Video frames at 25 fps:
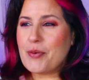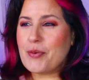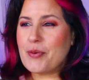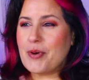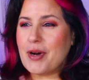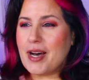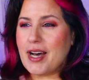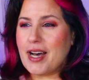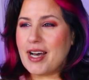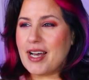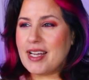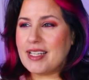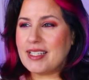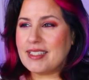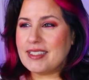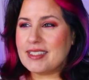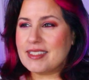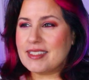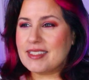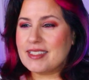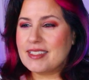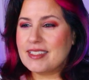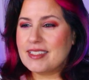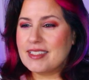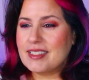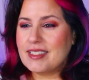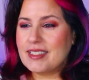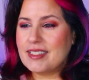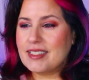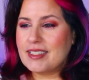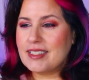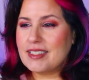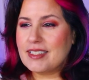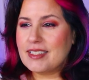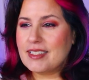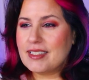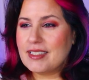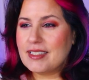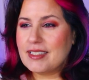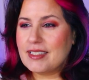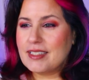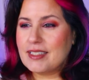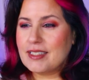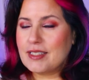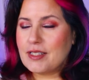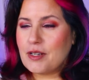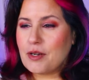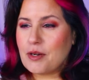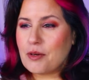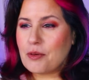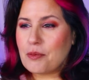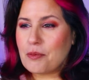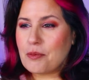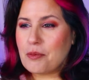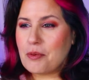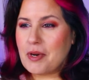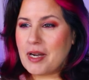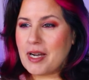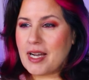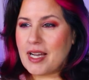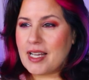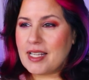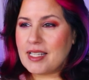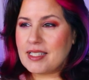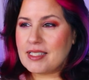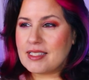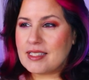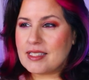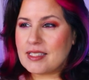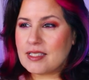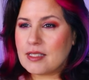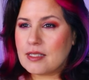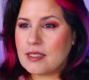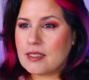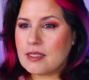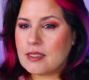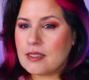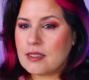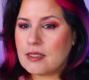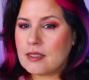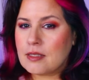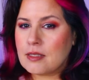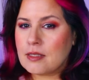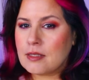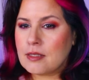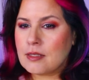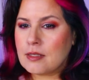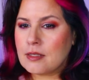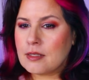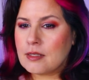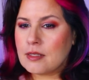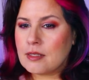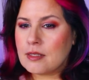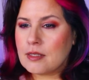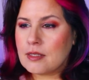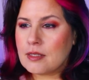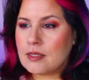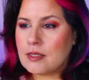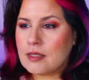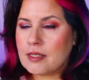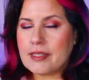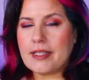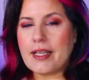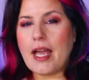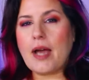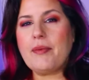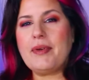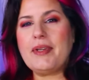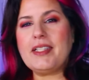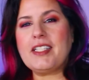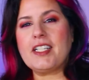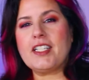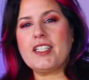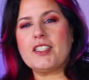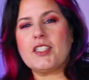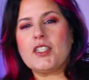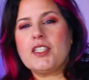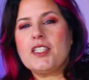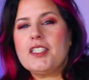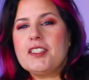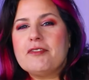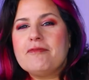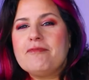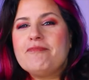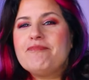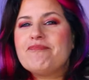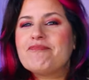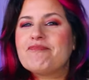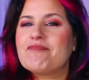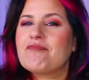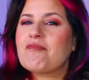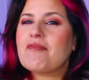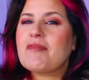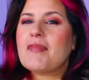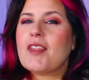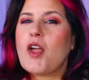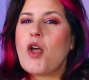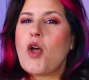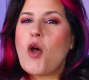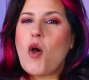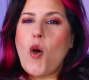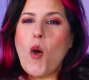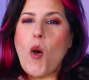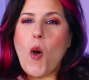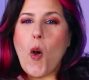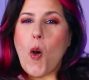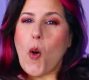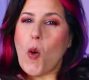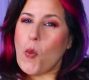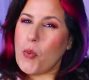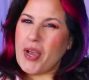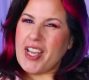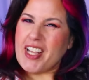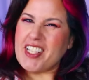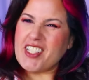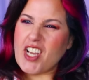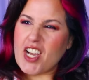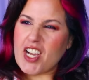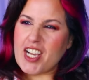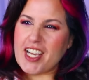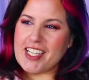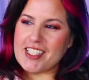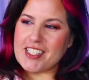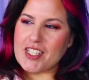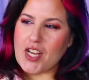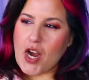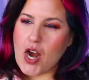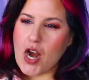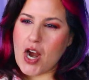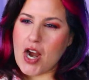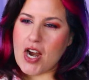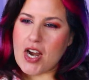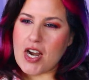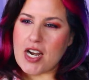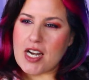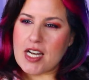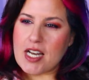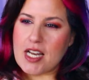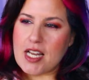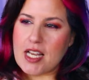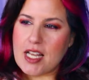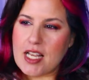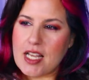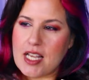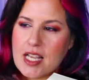What? What? Yeah, we took a turn. We took a turn.